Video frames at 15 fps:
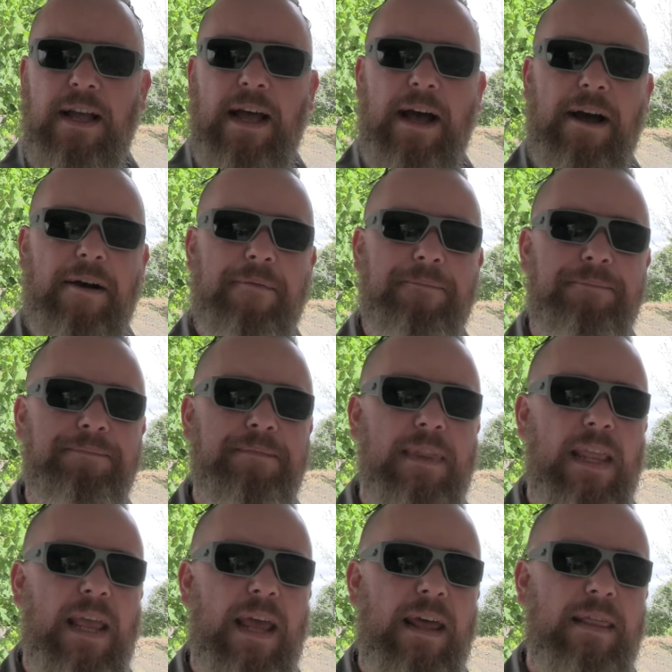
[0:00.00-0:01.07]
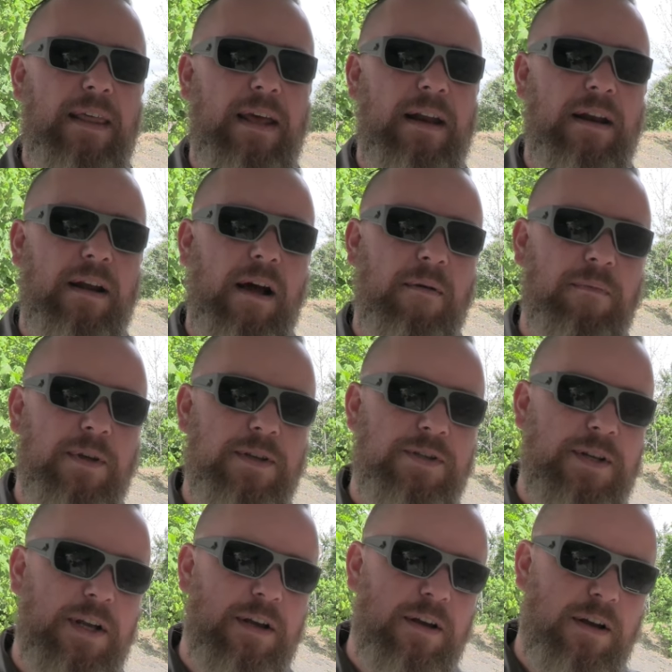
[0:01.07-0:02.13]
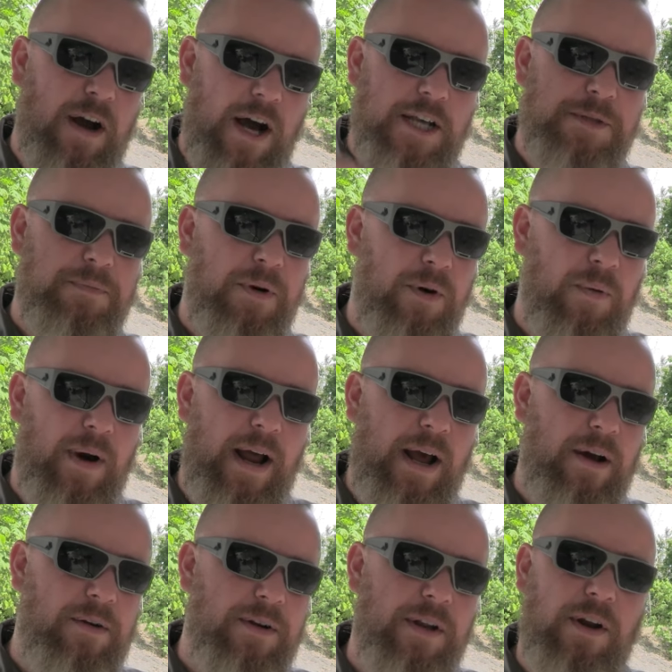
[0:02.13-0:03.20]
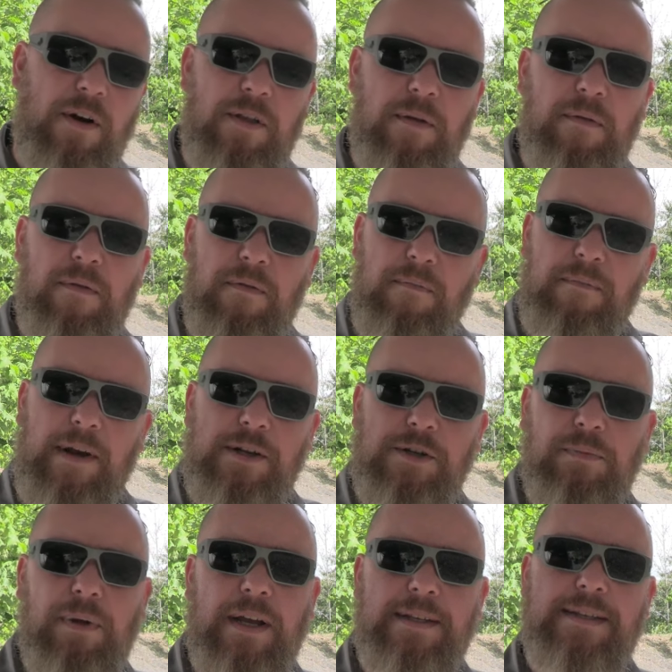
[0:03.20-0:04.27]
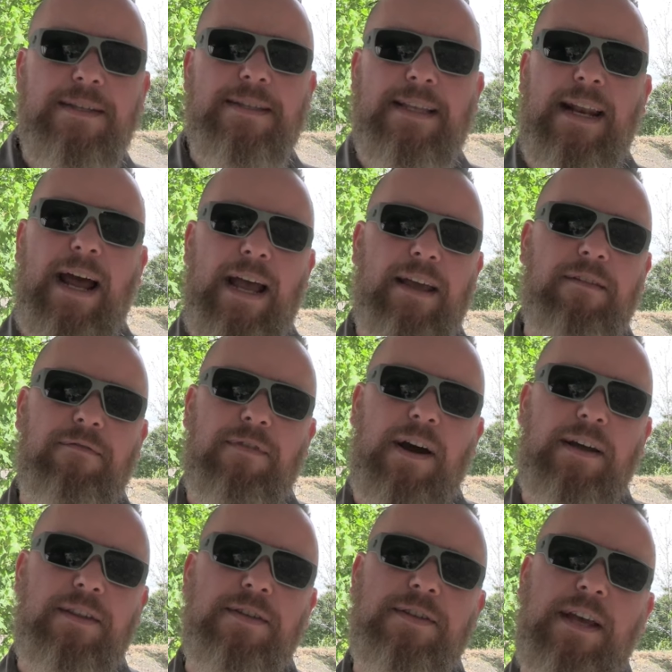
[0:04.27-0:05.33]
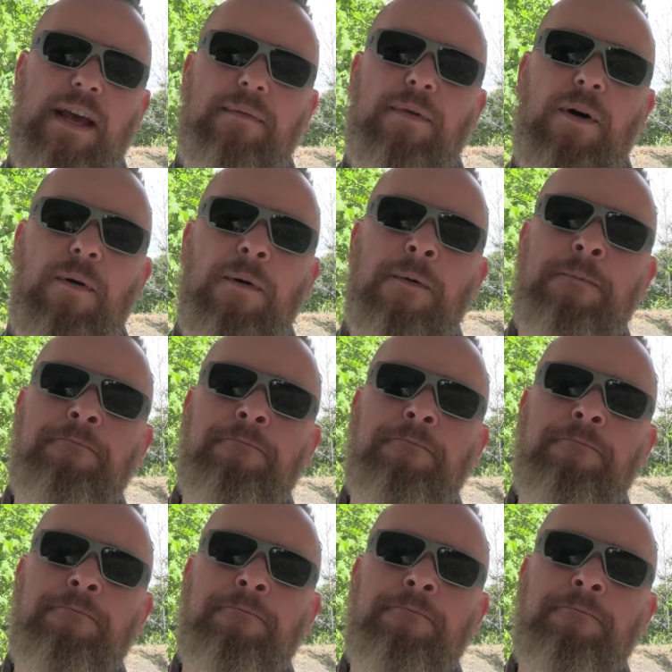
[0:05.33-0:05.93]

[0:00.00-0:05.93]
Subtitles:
and then I'm listing cost per round at all the major places that I can find this ammo.